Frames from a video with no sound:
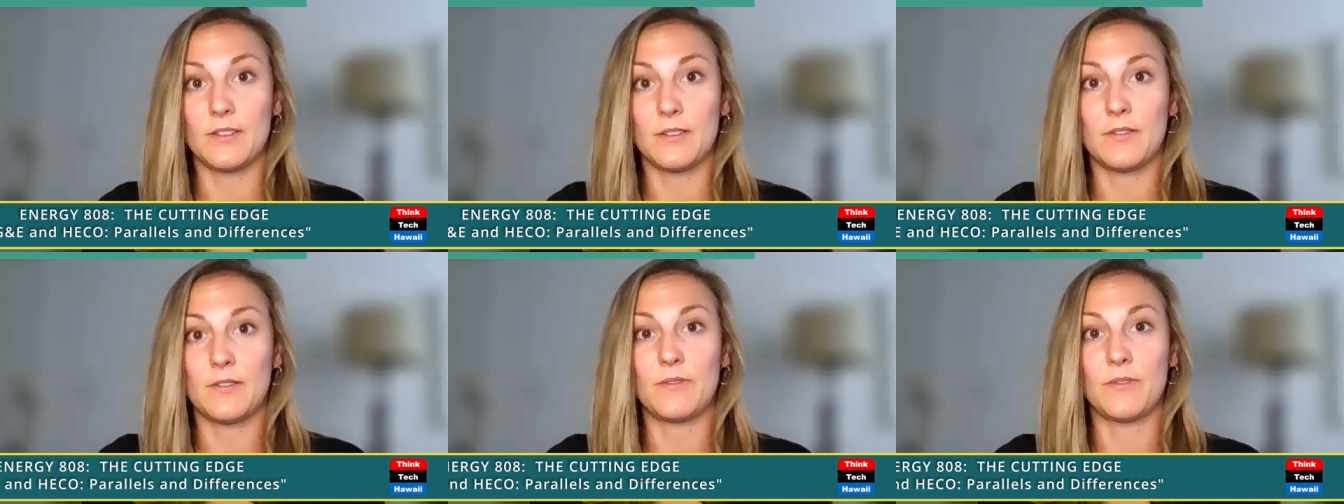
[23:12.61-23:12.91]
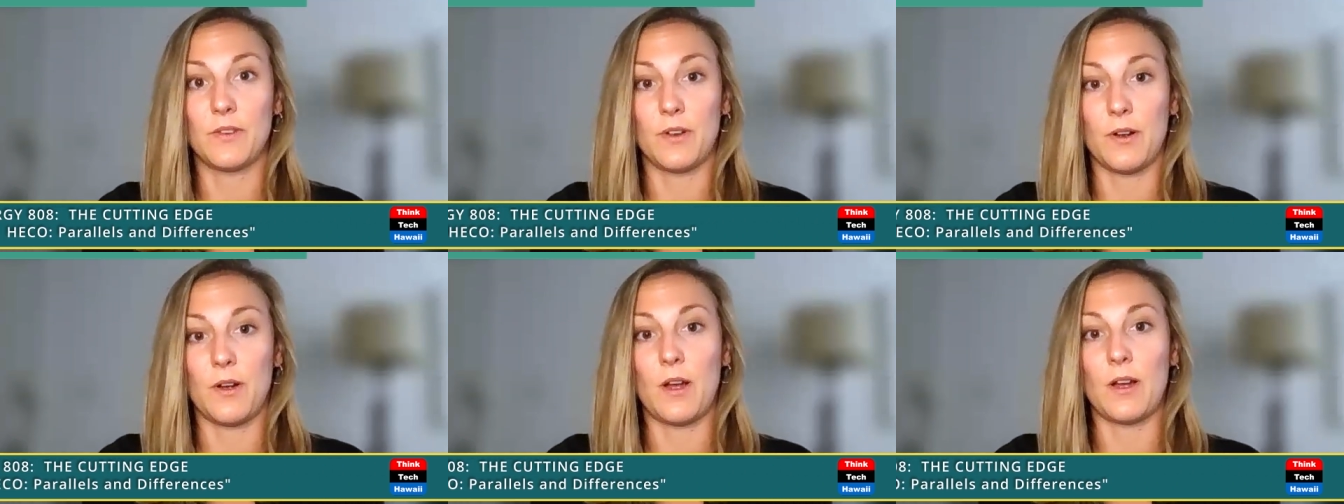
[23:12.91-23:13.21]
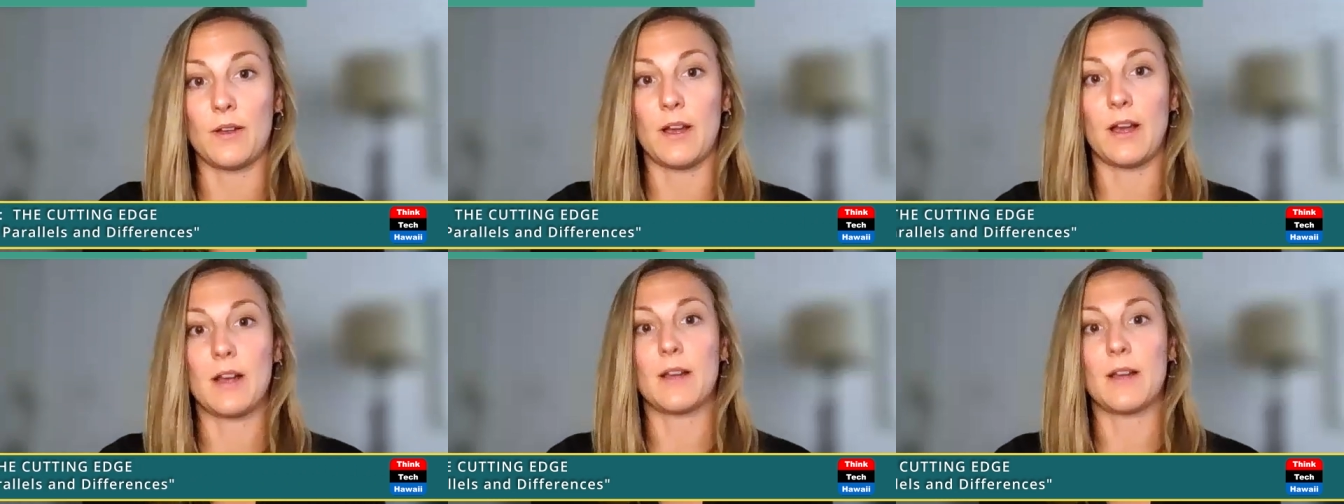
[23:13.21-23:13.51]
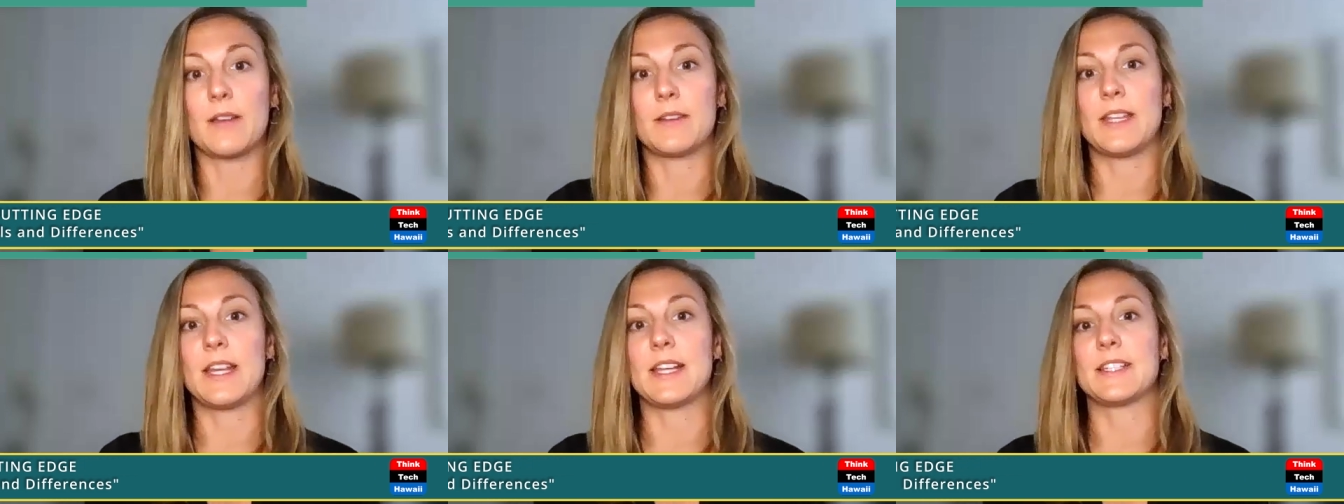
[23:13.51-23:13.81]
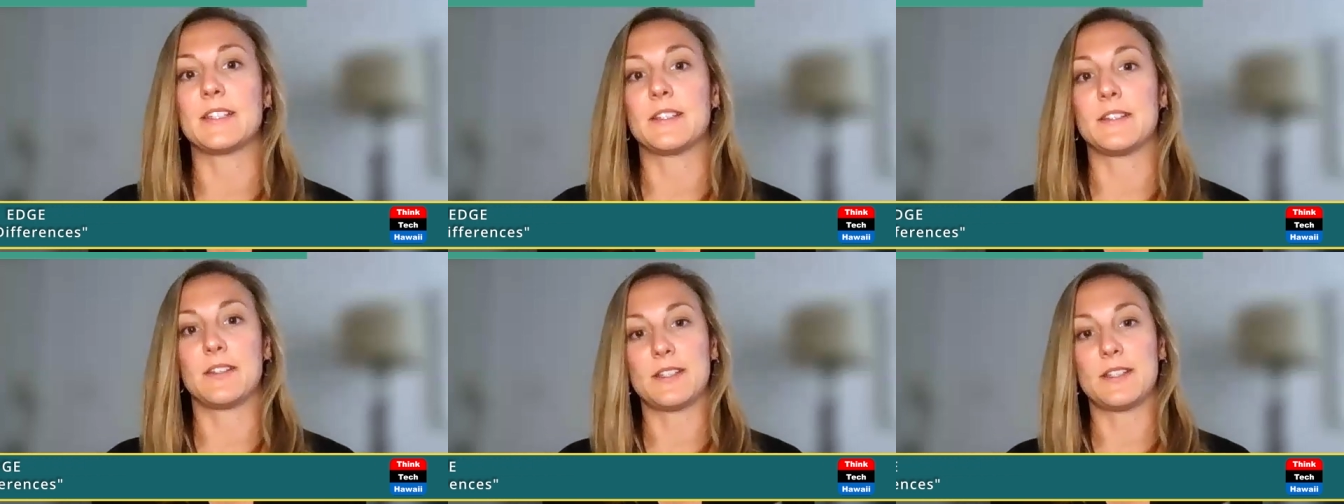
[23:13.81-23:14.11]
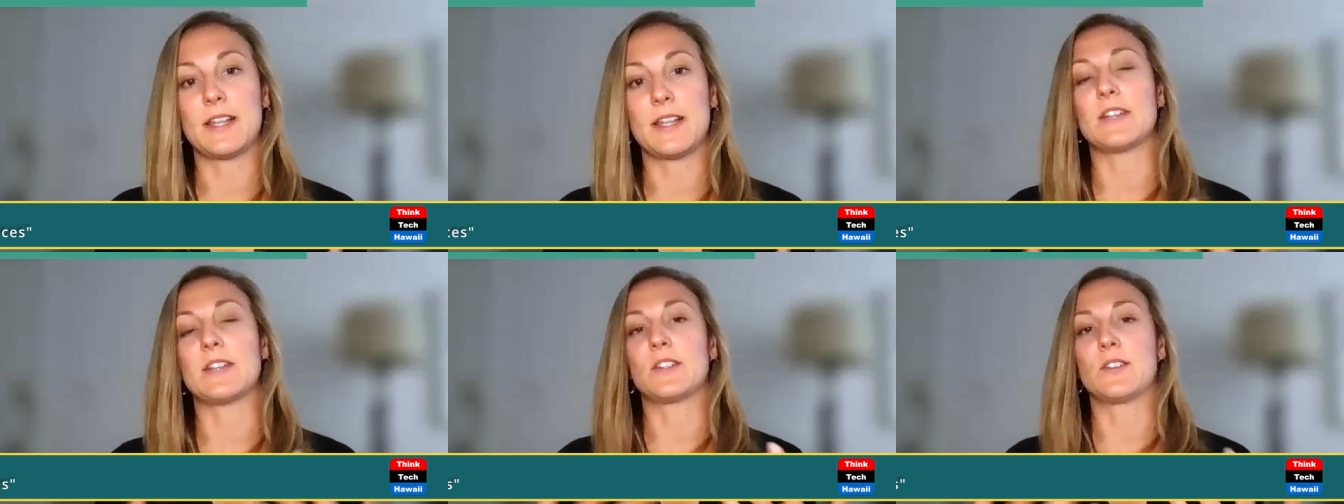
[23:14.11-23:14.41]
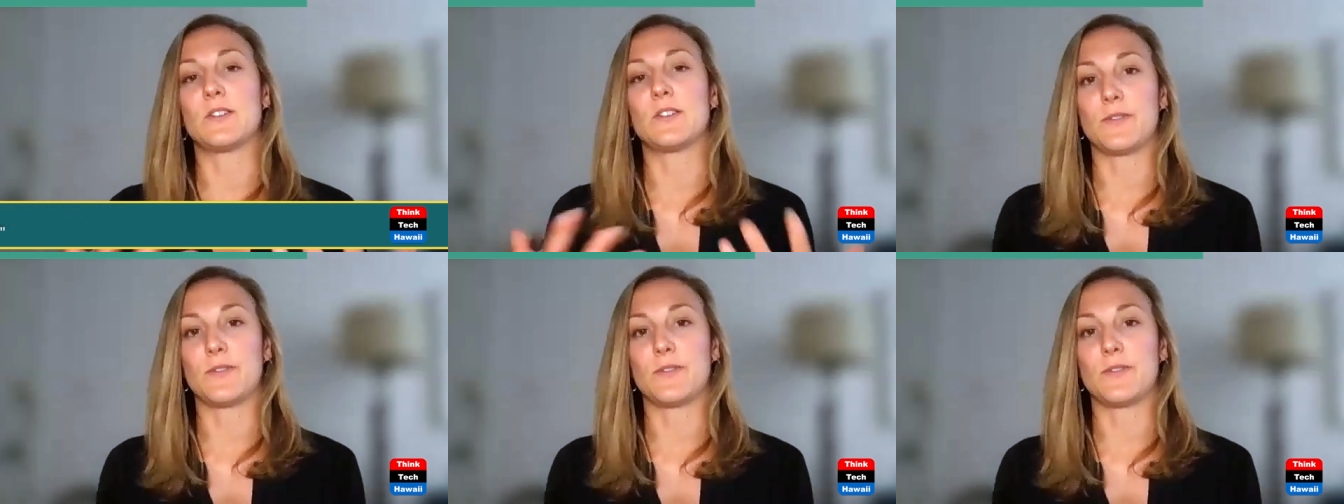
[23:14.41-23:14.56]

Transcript: for uh, it takes a disaster